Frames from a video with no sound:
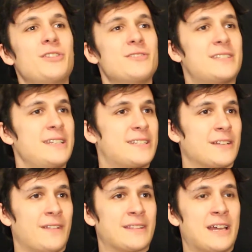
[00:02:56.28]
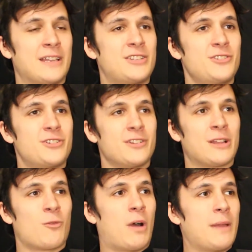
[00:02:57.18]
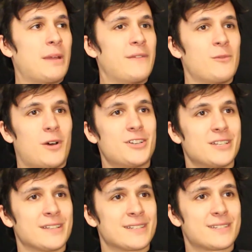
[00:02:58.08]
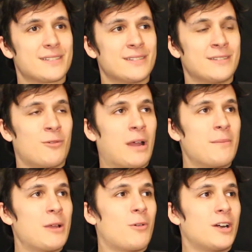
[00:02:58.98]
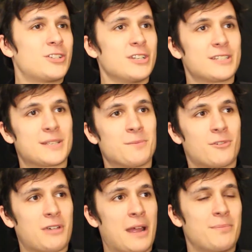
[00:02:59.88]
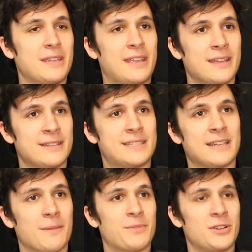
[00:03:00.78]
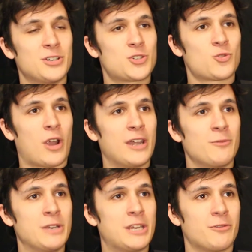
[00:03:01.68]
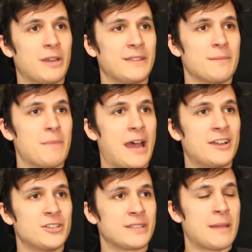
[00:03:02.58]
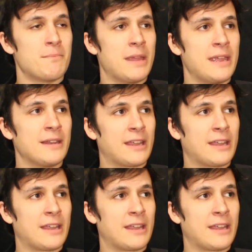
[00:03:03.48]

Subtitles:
you see stuff like that, it's usually like, why am I even watching this? Then why am I watching some crappy kid sit there and try to recreate the magic that made a